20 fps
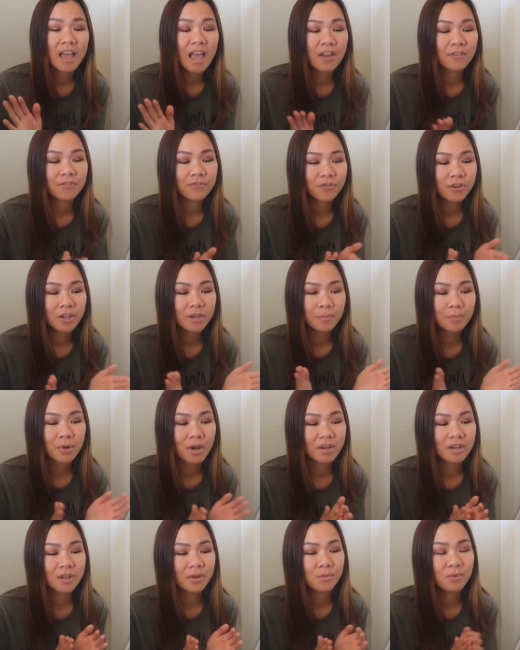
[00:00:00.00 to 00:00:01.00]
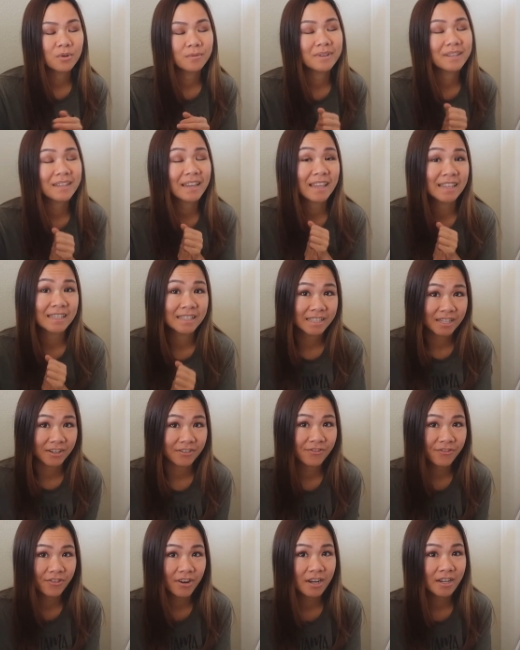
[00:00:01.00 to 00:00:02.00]
every pregnant woman is
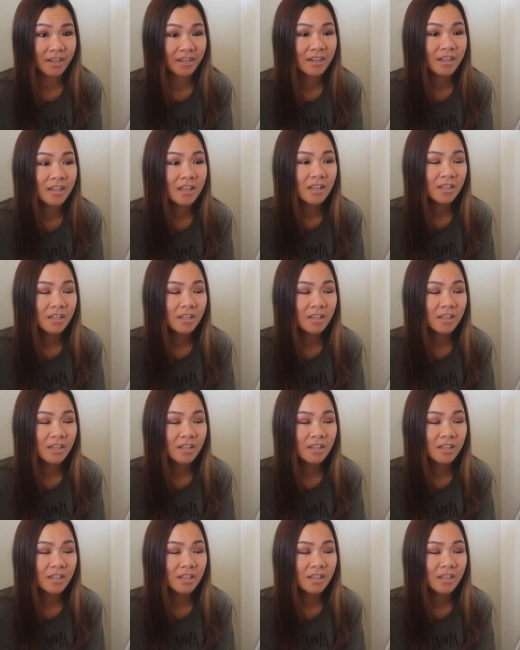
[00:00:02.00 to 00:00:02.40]
different.